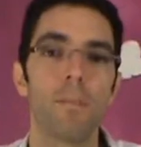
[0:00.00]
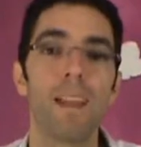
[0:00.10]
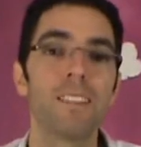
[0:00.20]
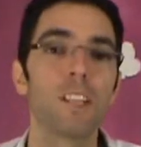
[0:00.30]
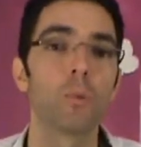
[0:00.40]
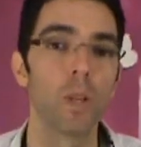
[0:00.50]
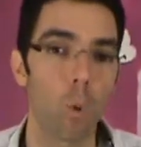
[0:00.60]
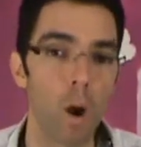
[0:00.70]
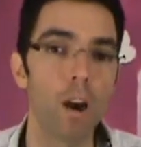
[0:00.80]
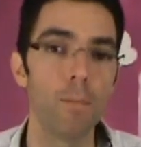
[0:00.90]
the basic
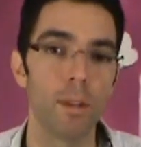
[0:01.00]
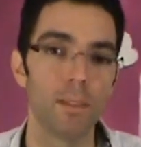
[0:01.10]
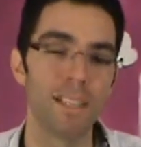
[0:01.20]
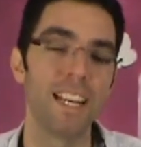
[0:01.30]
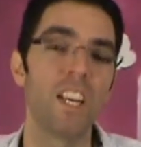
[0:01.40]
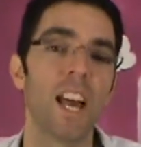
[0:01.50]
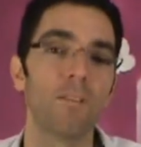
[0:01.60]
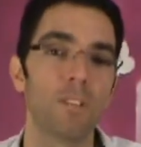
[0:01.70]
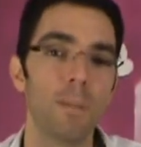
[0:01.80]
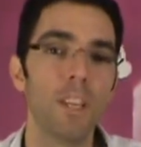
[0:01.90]
requirements, that you
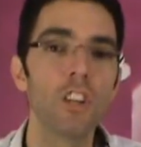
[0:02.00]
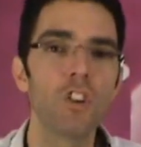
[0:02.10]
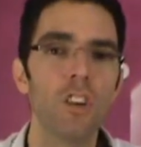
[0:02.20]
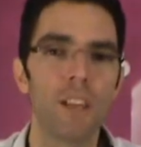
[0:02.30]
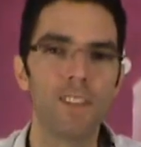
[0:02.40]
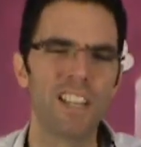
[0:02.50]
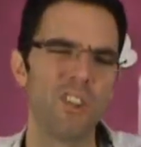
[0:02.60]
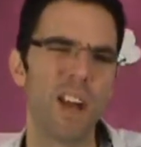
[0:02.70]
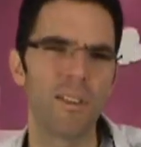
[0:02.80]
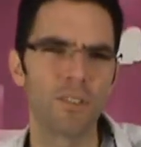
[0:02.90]
have some initiative,
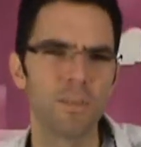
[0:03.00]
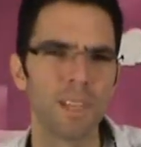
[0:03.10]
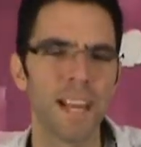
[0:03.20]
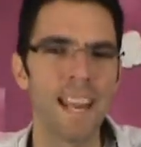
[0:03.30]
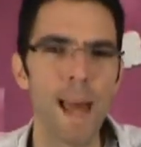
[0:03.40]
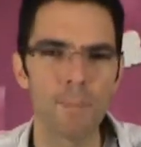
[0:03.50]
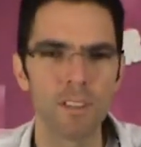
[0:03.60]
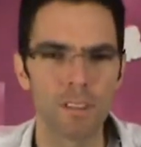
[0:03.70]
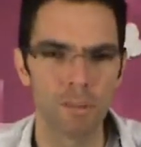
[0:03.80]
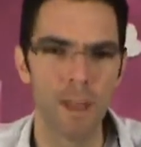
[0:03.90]
that you have some
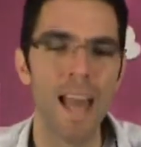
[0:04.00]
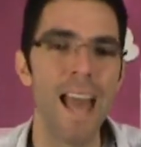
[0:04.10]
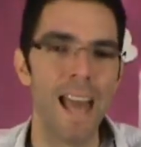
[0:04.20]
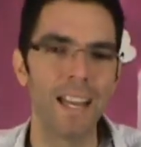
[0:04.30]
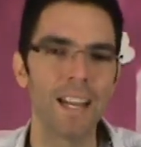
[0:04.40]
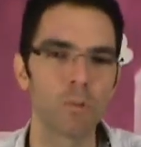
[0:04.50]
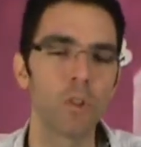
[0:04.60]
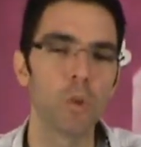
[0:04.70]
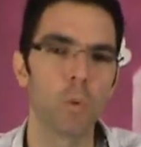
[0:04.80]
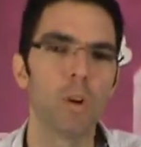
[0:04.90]
dynamism, and that's
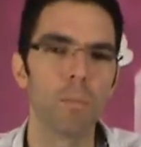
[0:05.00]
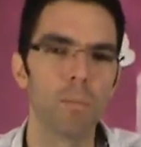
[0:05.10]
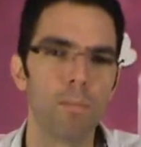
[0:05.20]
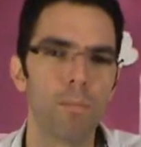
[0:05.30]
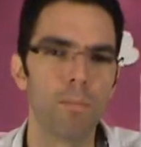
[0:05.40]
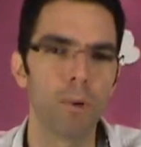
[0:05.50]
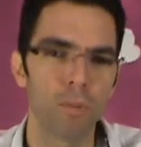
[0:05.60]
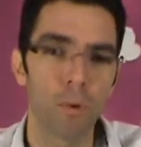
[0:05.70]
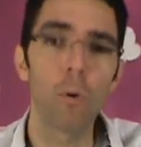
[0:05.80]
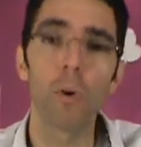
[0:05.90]
what you want to
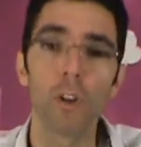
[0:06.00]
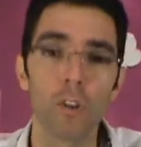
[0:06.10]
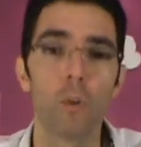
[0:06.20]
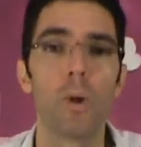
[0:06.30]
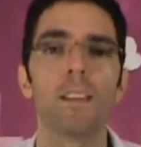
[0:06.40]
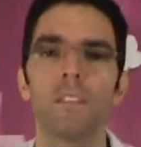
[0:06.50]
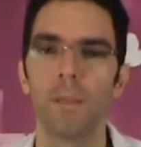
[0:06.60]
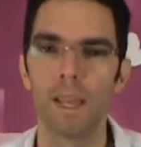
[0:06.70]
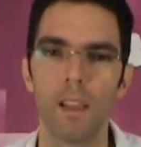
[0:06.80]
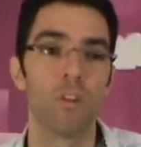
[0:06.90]
put forward on your
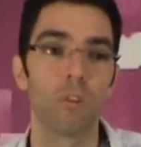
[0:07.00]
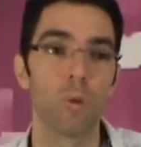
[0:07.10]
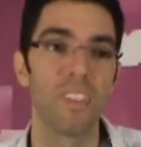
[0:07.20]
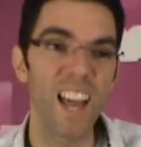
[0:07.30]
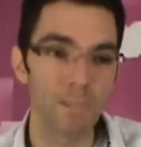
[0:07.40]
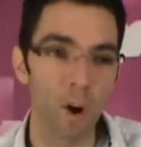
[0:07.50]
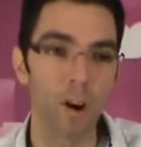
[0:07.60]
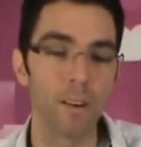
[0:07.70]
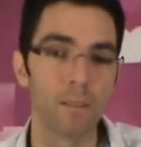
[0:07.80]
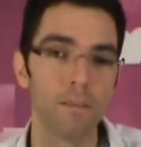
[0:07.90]
resume. So that
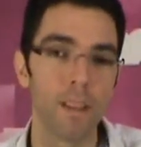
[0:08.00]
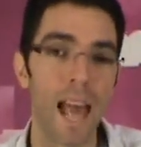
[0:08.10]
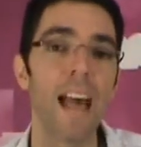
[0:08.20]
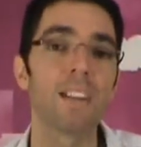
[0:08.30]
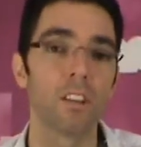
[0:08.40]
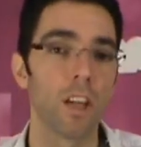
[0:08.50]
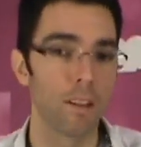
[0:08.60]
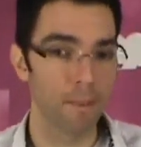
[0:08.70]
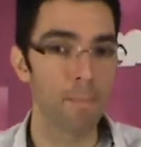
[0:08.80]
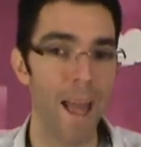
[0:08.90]
part has a
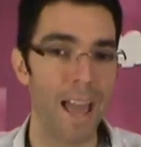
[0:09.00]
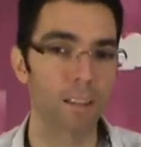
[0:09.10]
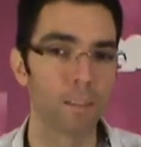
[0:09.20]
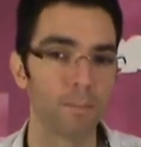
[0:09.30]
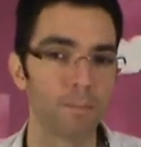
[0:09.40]
lot of impact.